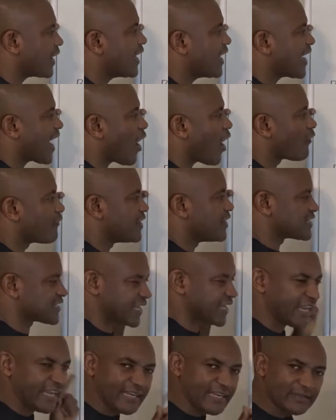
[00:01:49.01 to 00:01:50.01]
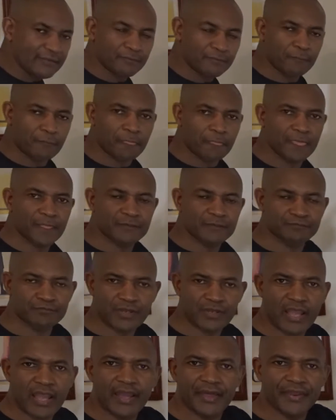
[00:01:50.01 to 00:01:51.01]
layer of the skin,
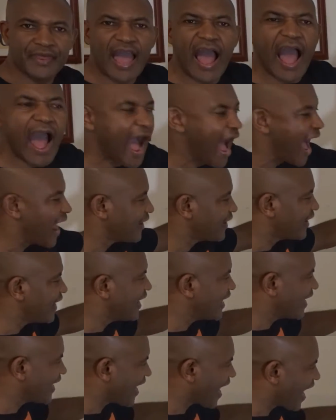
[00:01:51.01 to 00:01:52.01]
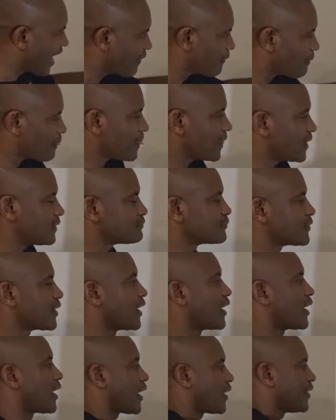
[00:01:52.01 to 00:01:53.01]
the hard layer,
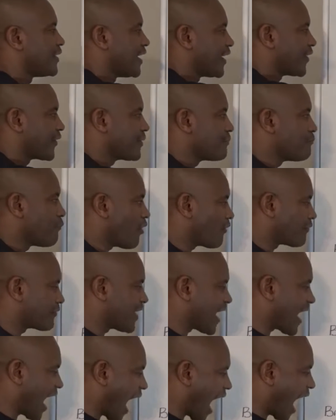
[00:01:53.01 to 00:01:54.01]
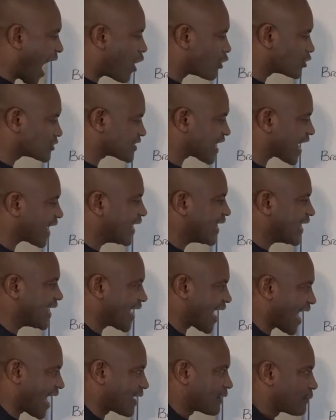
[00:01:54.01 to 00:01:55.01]
they remove the outer
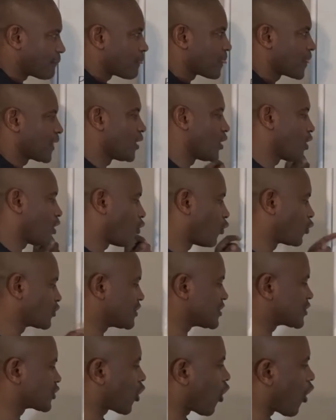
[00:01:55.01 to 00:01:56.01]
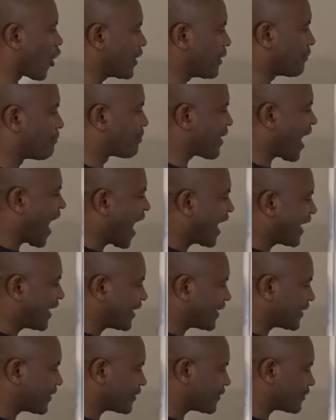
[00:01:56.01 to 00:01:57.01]
layer, which is called the
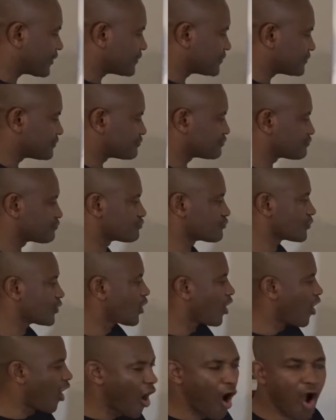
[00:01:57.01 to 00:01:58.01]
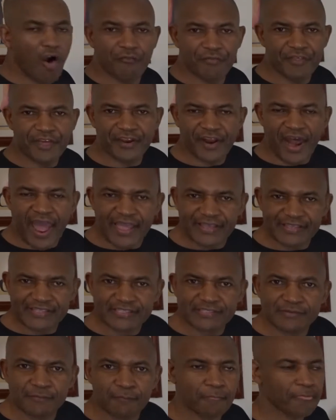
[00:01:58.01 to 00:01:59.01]
bran of the
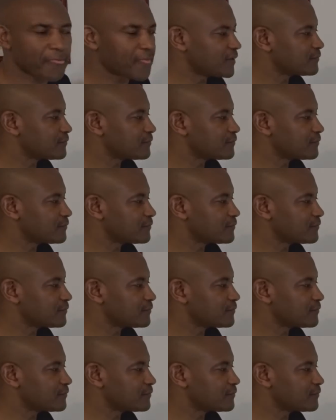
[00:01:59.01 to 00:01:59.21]
rice.